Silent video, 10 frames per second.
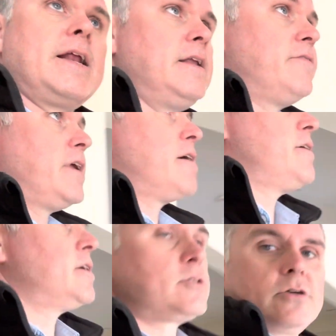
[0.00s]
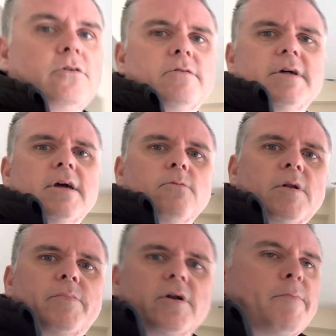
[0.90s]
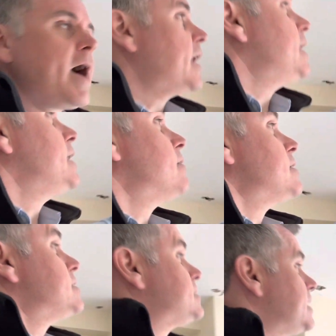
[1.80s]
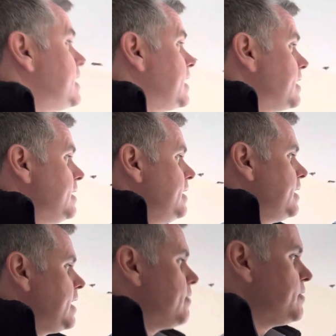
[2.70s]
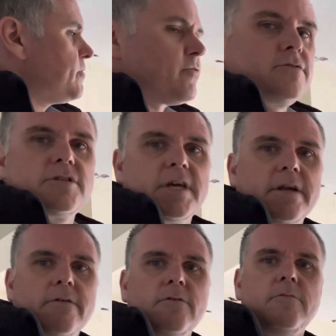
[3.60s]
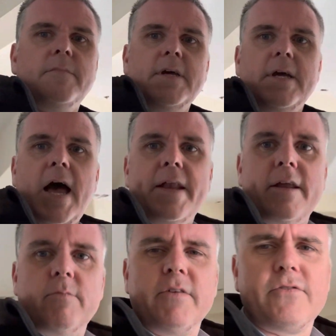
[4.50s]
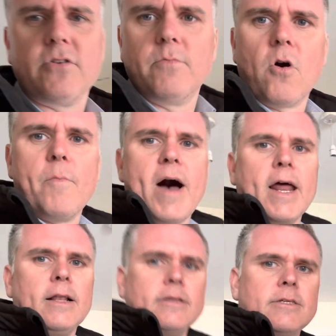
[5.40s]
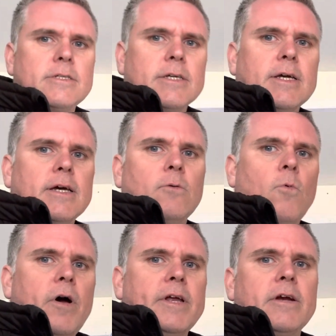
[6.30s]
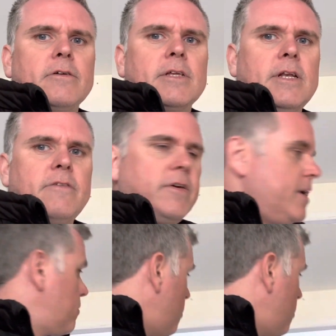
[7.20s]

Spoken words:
living area, so we'll put a panel here on the ceiling here in the front sitting room, and then we've 2 more panels, one here in the living and